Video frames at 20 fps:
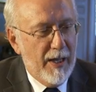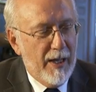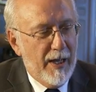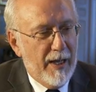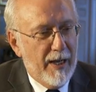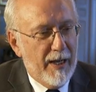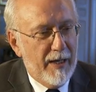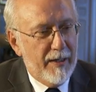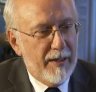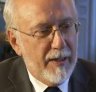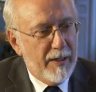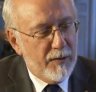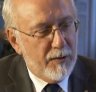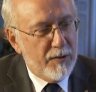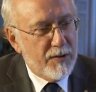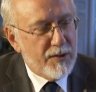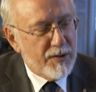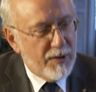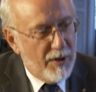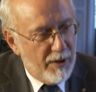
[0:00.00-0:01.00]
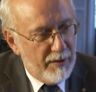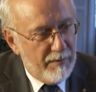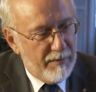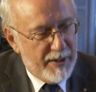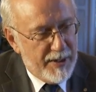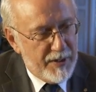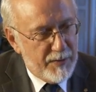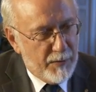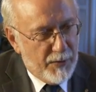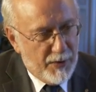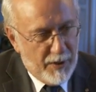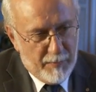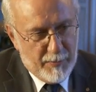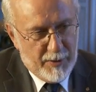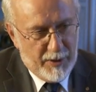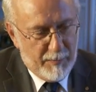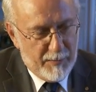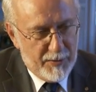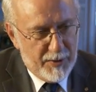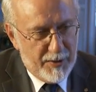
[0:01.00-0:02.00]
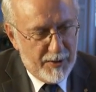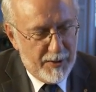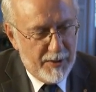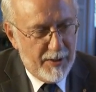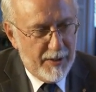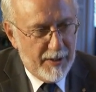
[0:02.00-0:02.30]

And to solve these problems,